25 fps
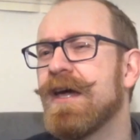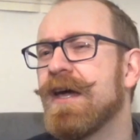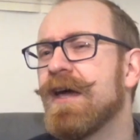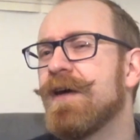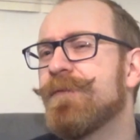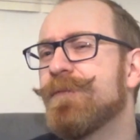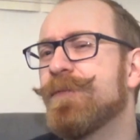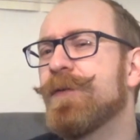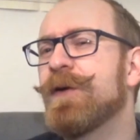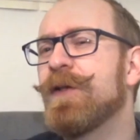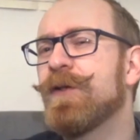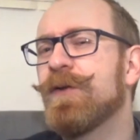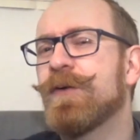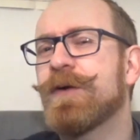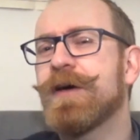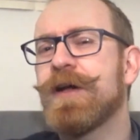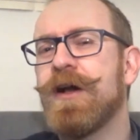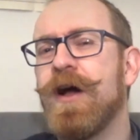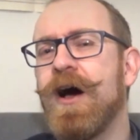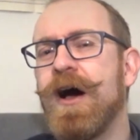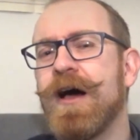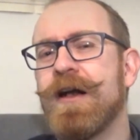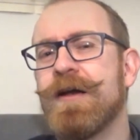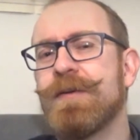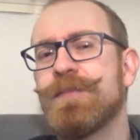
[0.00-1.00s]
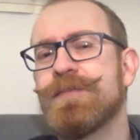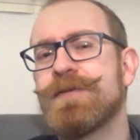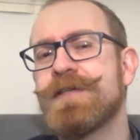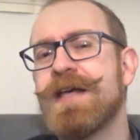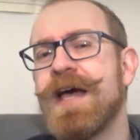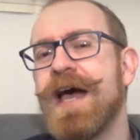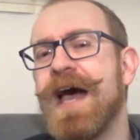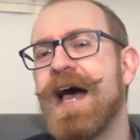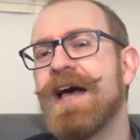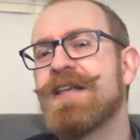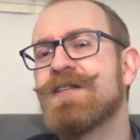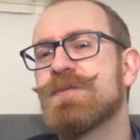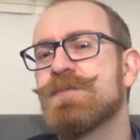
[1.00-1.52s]
if we look at items
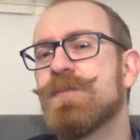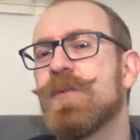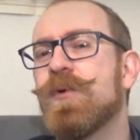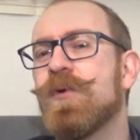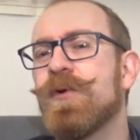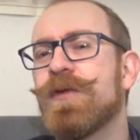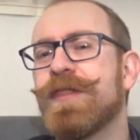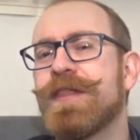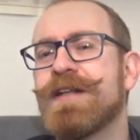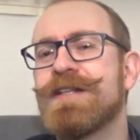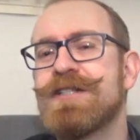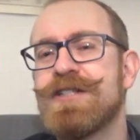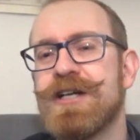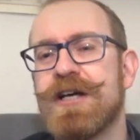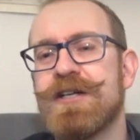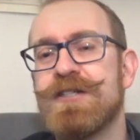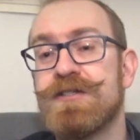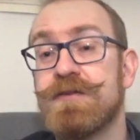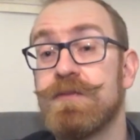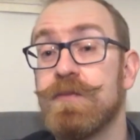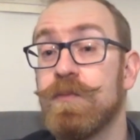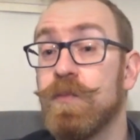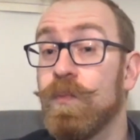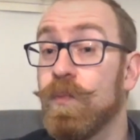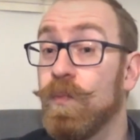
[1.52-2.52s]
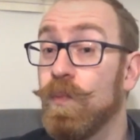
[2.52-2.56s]
as more than just,